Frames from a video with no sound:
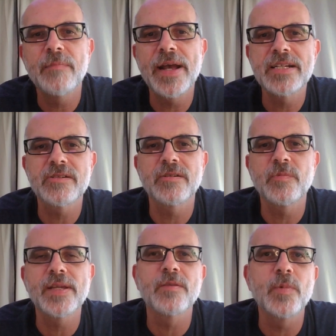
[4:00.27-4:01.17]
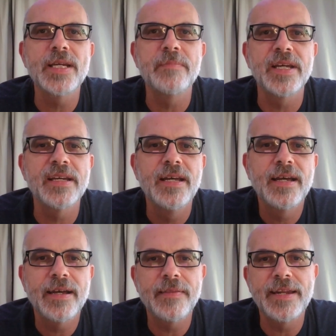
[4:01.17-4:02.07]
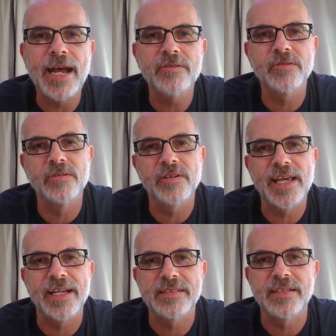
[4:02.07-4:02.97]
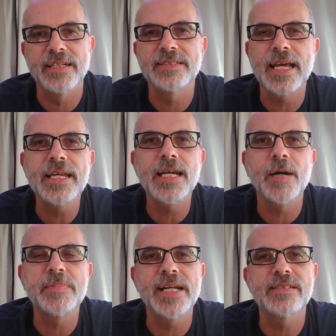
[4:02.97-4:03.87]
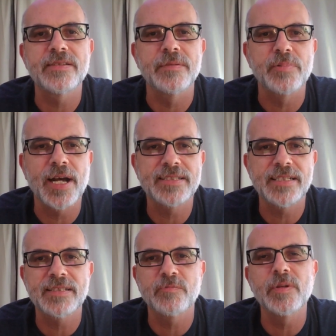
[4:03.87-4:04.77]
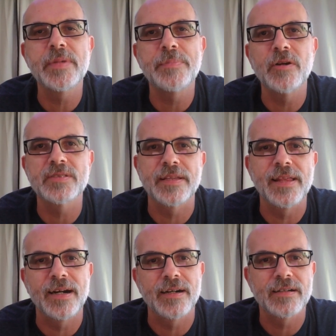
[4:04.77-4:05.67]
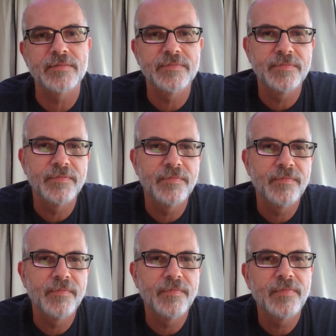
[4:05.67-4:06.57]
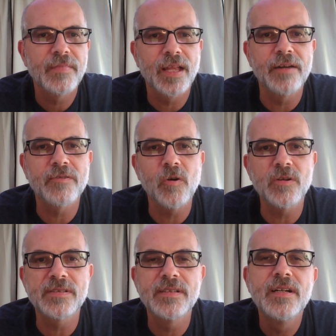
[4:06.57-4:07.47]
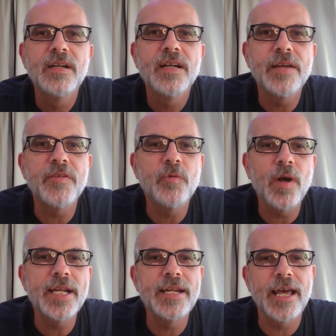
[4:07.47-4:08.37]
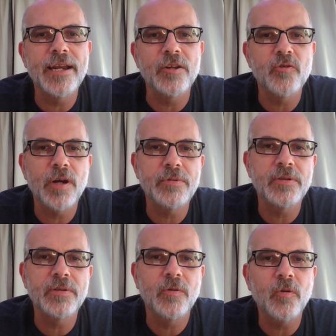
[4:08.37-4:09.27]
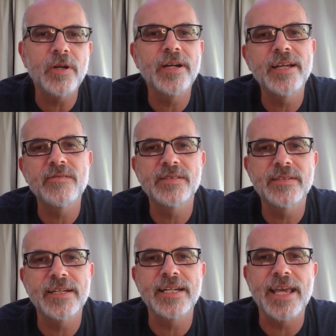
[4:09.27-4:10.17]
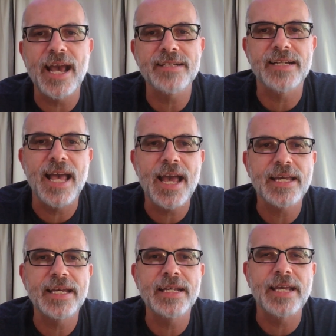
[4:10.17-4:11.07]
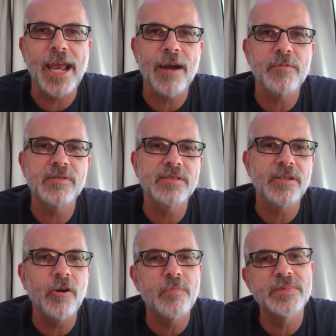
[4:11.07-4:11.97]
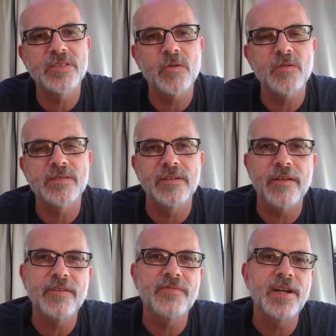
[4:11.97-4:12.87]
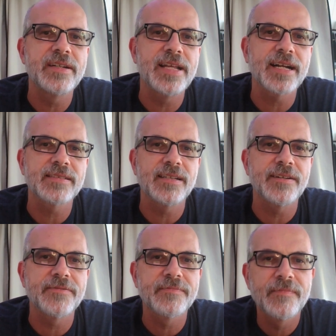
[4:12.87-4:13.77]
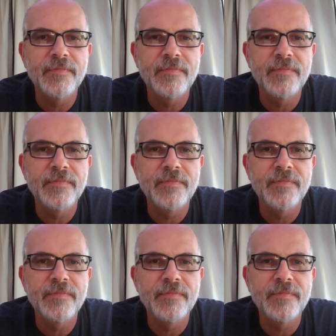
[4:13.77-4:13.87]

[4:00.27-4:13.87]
make sure to read the README in the download location as any updates to the process will be posted there. And of course, if you run into any trouble or you're interested in gadget hacking, cameras, open source, and other fun tech stuff,